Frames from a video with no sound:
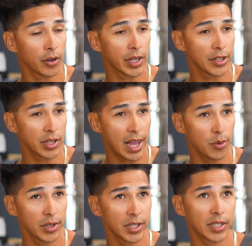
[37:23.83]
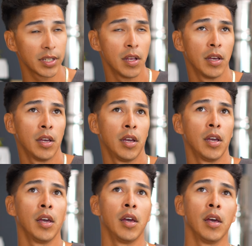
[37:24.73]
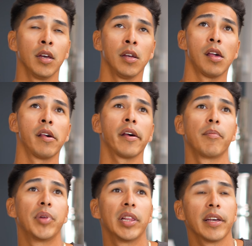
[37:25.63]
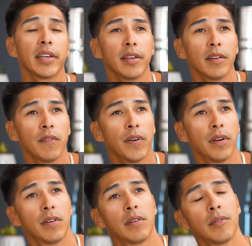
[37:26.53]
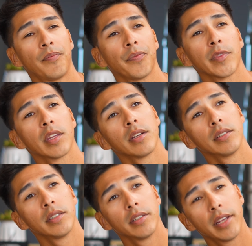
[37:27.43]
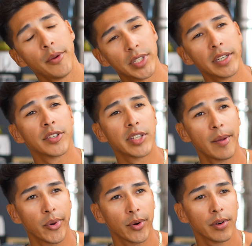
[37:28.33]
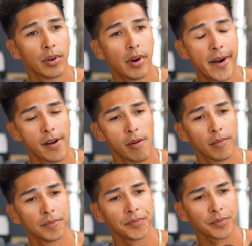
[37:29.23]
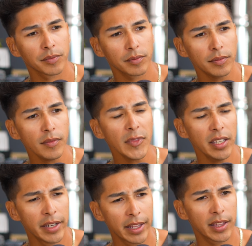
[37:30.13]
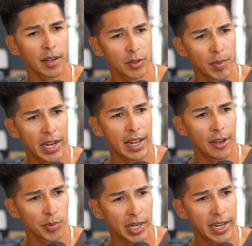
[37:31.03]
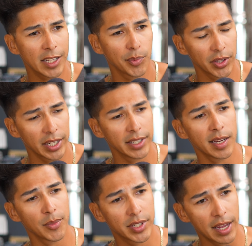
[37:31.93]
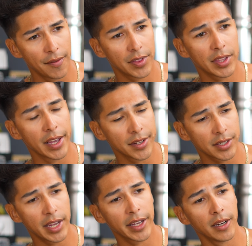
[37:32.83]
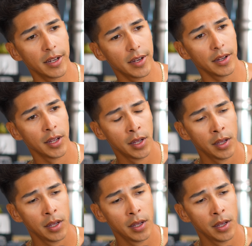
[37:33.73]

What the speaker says: Okay. So that was, I believe it was in December. Now that I think it was my dad's birthday, December 7th. Yes. I get are